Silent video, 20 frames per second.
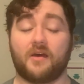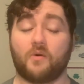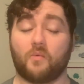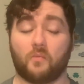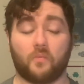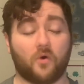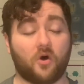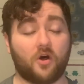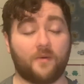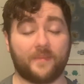
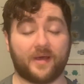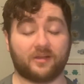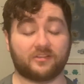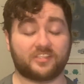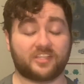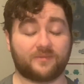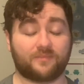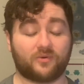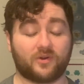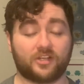
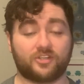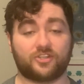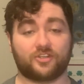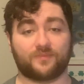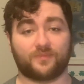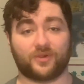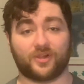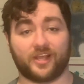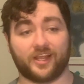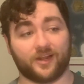wall-mounted pressure
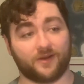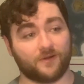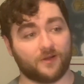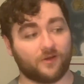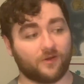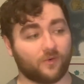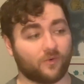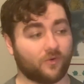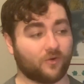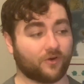plate,
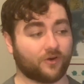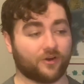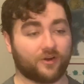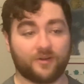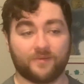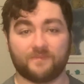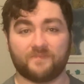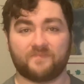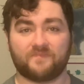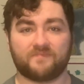or
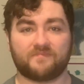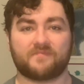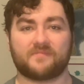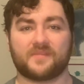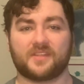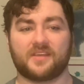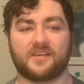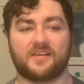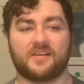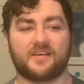
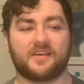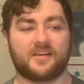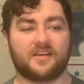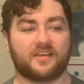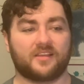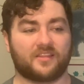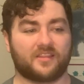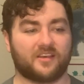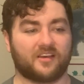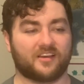
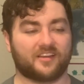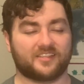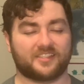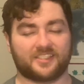the